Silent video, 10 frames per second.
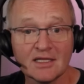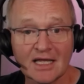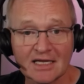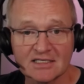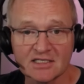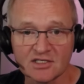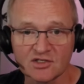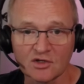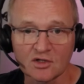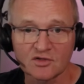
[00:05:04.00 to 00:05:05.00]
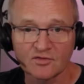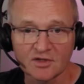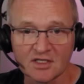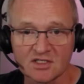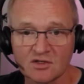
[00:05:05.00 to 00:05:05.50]
the entity search for
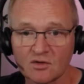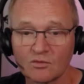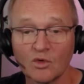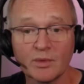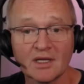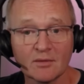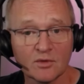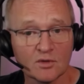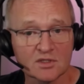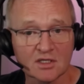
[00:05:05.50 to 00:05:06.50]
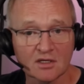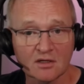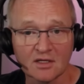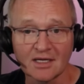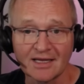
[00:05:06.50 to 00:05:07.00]
this, we'll be using
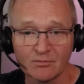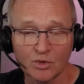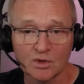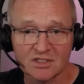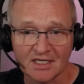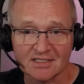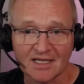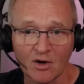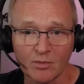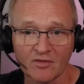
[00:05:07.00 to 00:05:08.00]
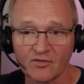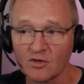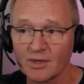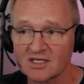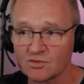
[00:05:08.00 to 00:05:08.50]
the input text helper for the
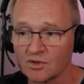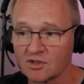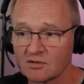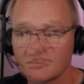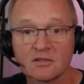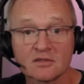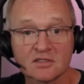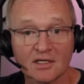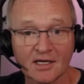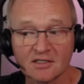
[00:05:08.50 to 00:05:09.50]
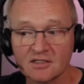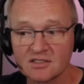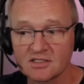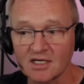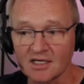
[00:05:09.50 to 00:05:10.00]
password. Select
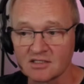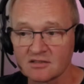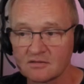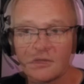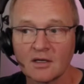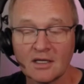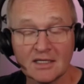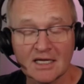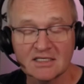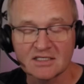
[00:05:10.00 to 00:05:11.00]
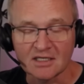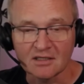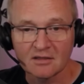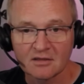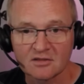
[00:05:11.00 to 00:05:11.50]
State. In the
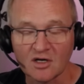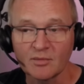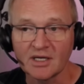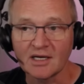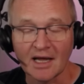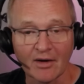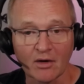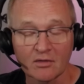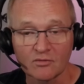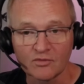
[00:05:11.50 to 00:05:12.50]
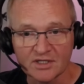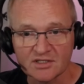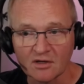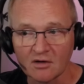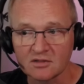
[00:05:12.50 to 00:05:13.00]
entity, type in our
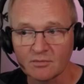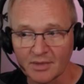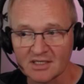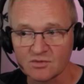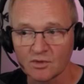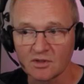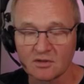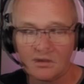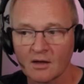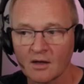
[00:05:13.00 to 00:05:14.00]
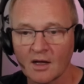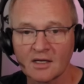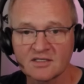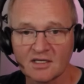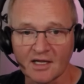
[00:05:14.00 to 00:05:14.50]
restart password
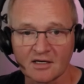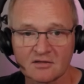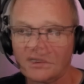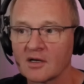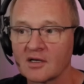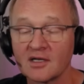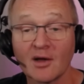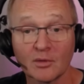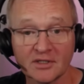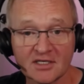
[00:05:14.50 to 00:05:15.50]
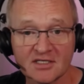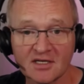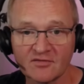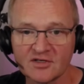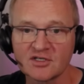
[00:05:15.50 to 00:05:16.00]
and select. Now we'll need to
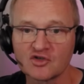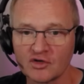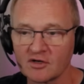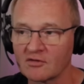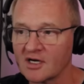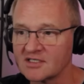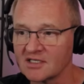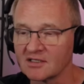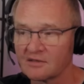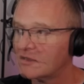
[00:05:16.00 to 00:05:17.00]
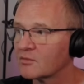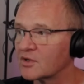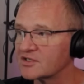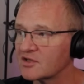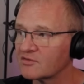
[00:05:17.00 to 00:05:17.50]
give this a trigger ID.
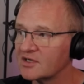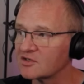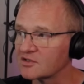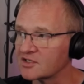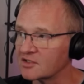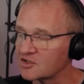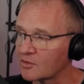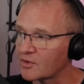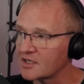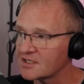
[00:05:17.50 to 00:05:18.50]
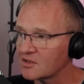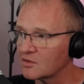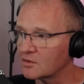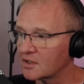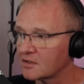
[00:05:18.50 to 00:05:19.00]
Press the three dots in the top right hand
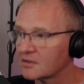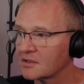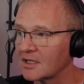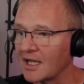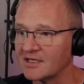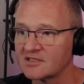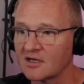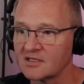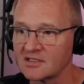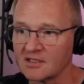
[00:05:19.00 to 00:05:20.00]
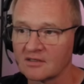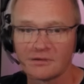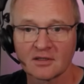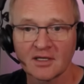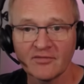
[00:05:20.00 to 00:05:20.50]
corner, Edit ID.
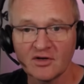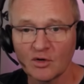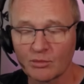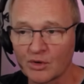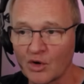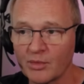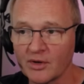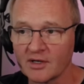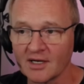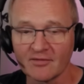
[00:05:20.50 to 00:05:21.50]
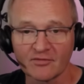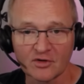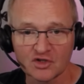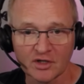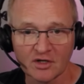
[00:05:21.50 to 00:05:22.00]
Give it an appropriate name for
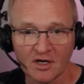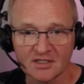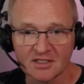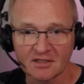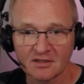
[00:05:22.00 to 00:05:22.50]
a trigger ID.